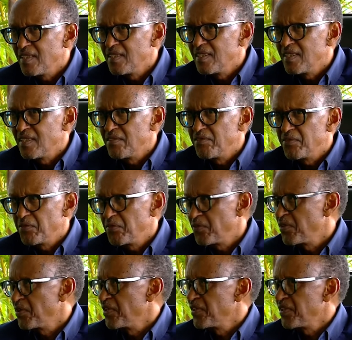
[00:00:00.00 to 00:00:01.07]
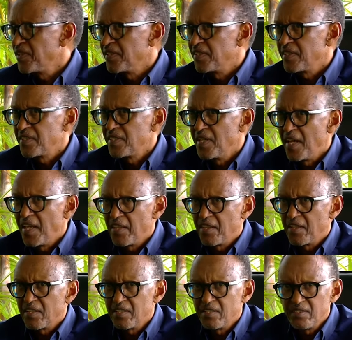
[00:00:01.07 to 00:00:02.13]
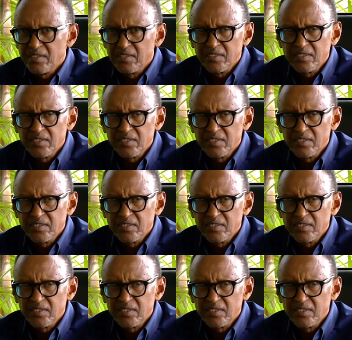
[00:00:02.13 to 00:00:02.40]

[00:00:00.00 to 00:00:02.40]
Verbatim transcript: and there are few choices. Either